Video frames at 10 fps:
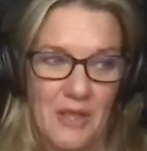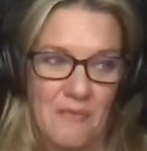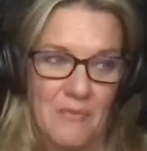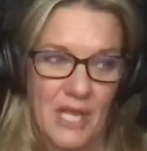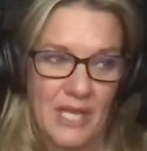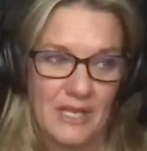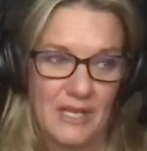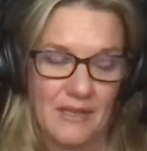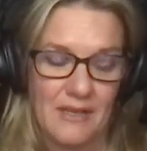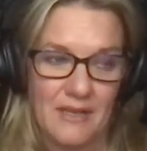But
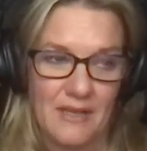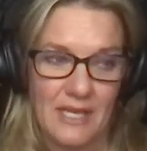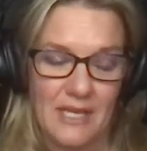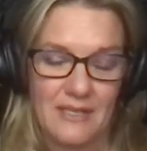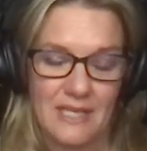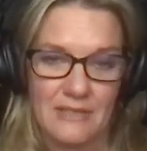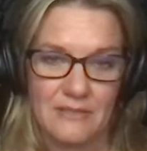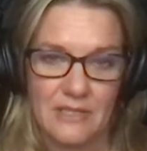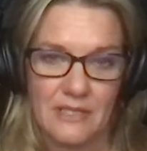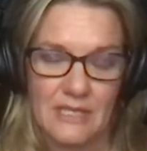yeah,
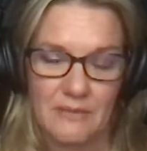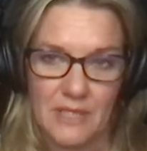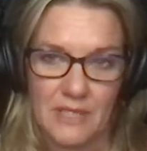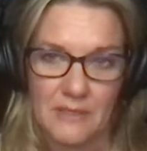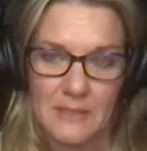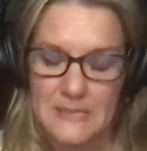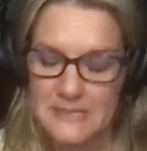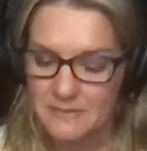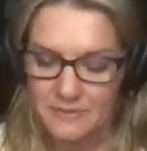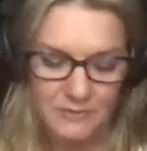anyway, I
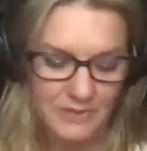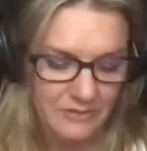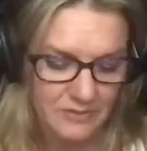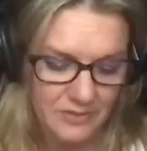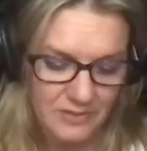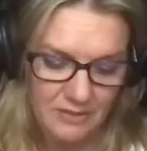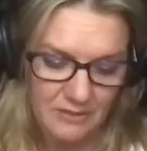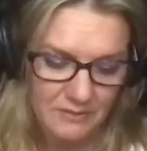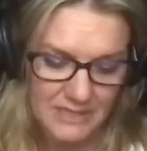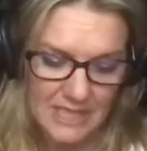don't know where I was just
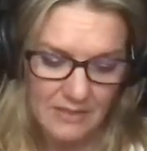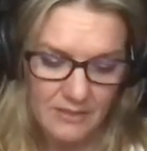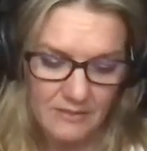going with that.